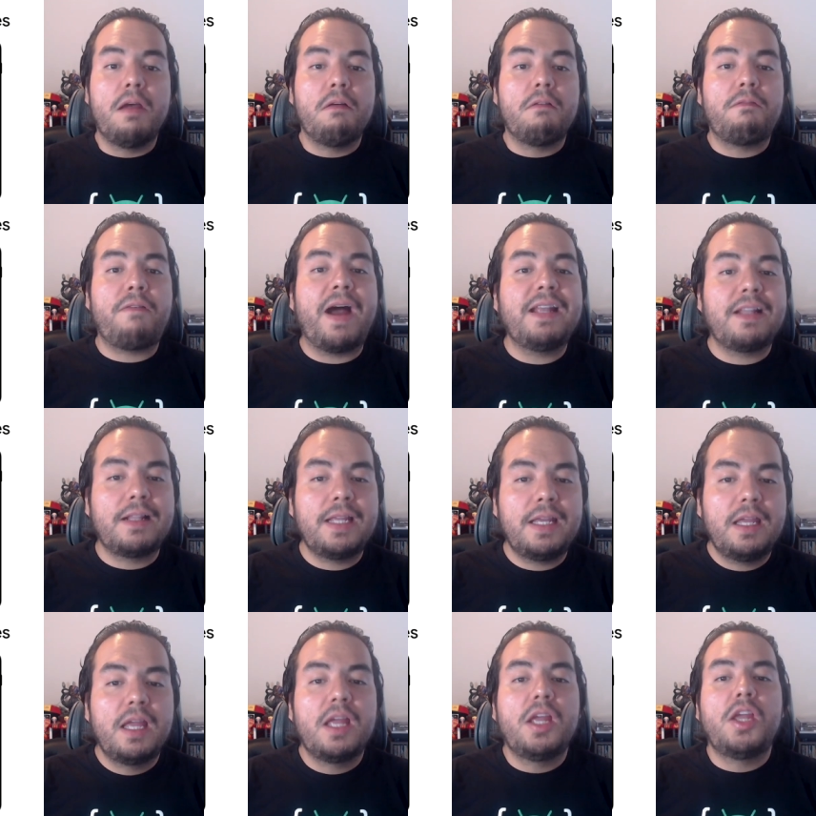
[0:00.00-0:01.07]

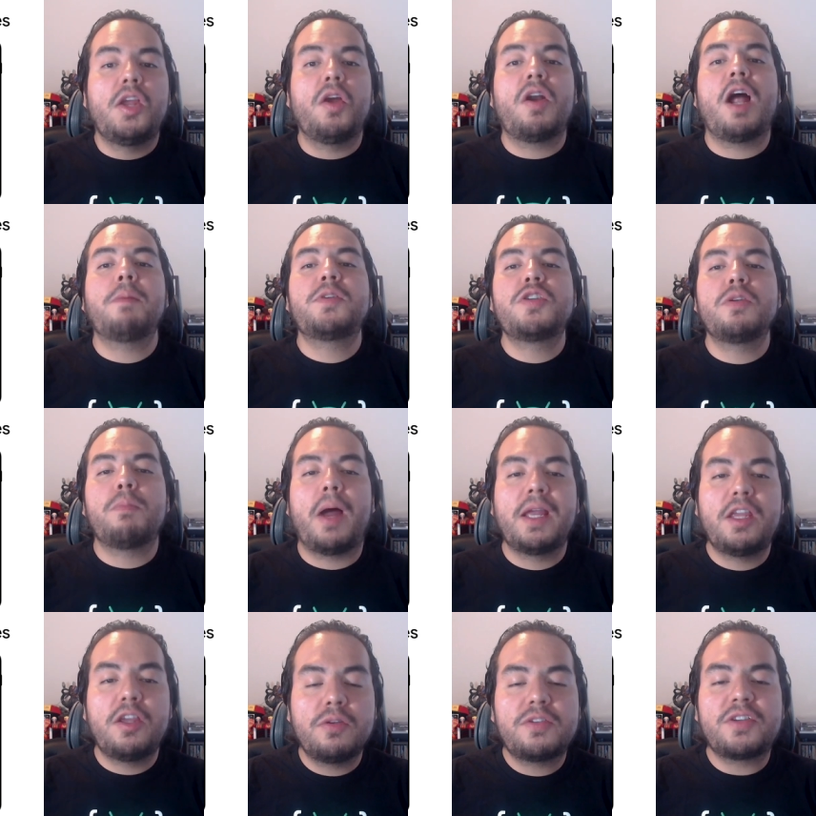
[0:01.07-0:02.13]
Finally, your app should
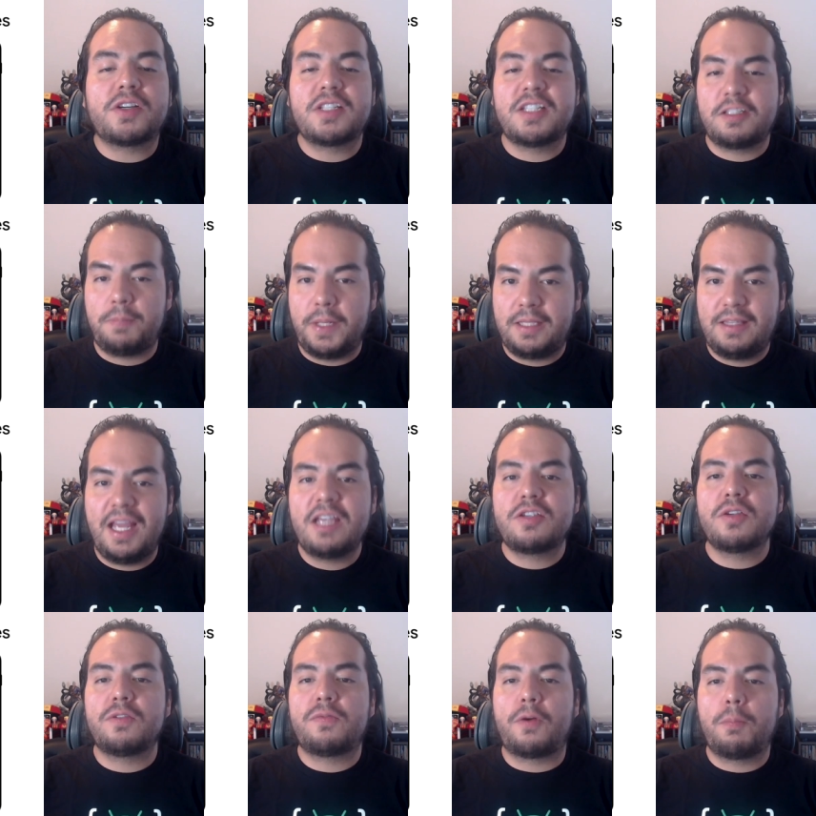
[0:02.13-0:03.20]
match users'
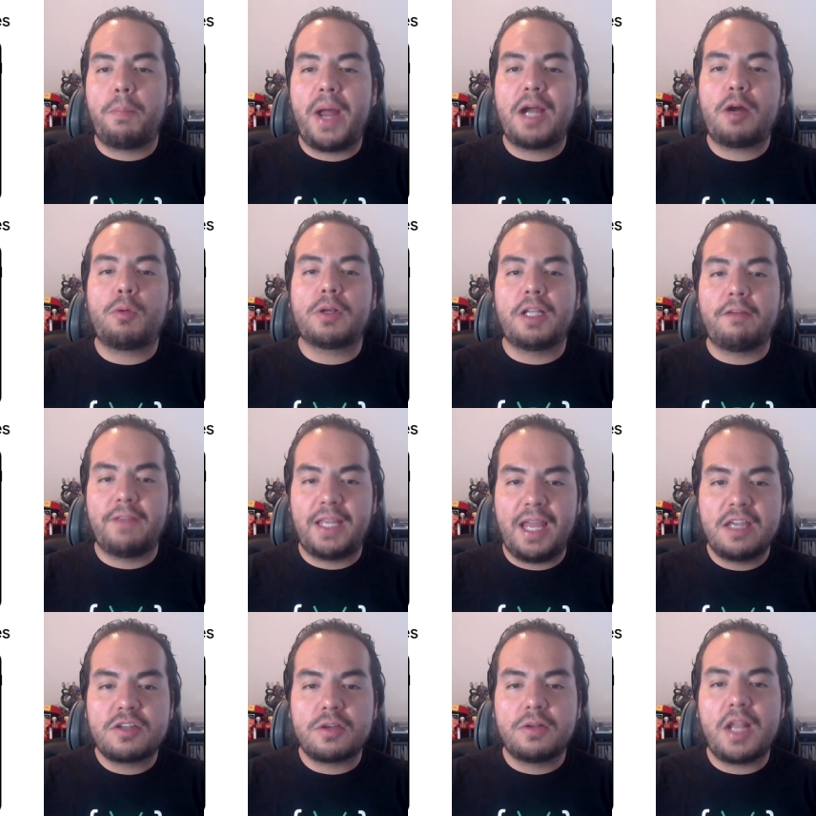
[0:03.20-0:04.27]
expectations for backward
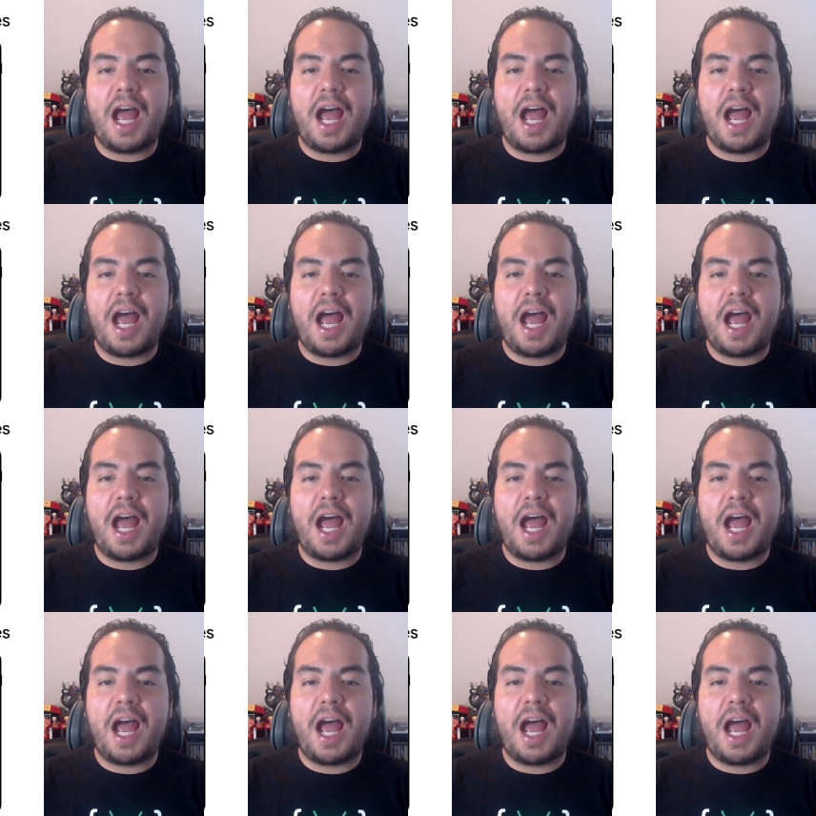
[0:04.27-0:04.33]
navigation